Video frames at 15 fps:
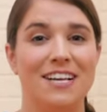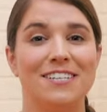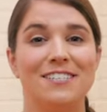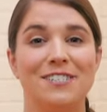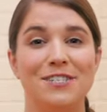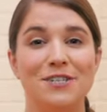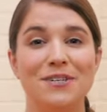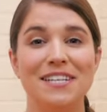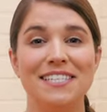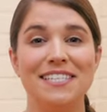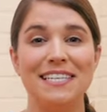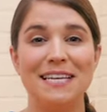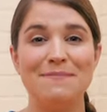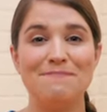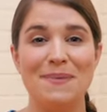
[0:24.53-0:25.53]

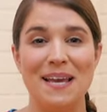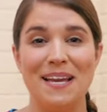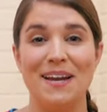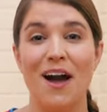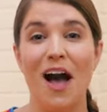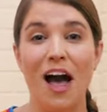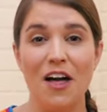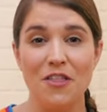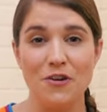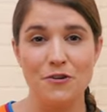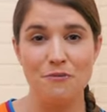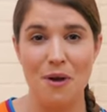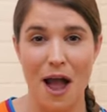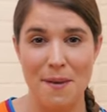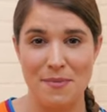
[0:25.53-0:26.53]
Students can pick
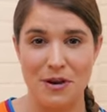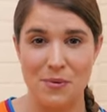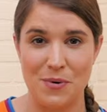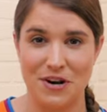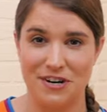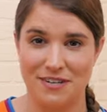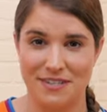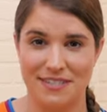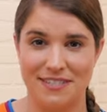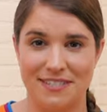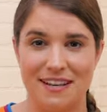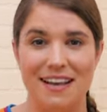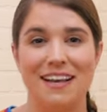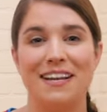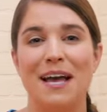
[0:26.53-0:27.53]
other rhyming words,